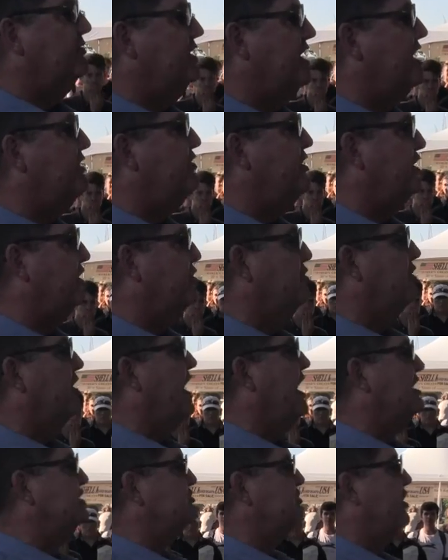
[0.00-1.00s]
than I think you
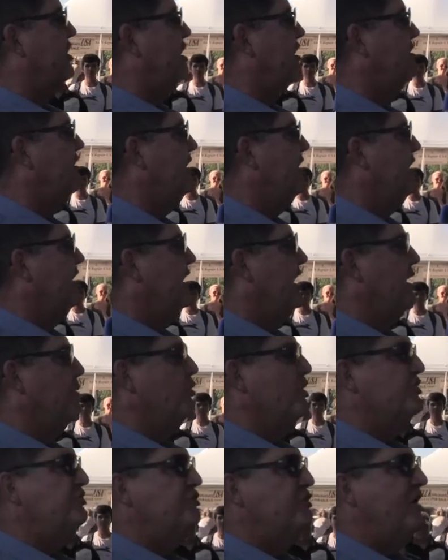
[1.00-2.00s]
guys are. And
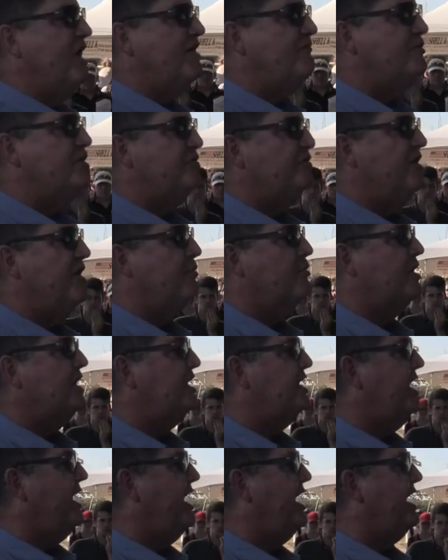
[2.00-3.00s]
we do everything we
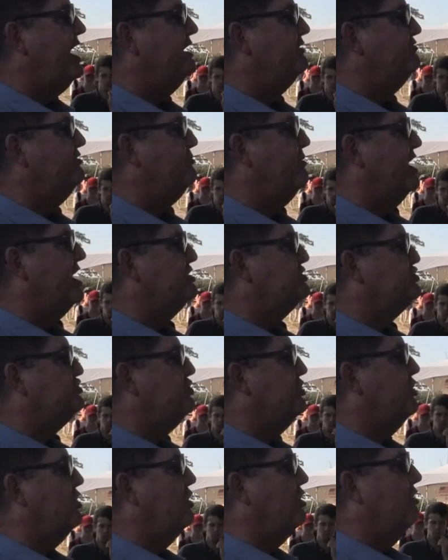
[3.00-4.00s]
can to make
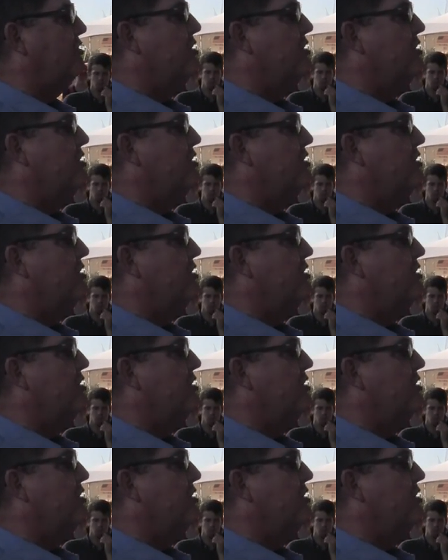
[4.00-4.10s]
sure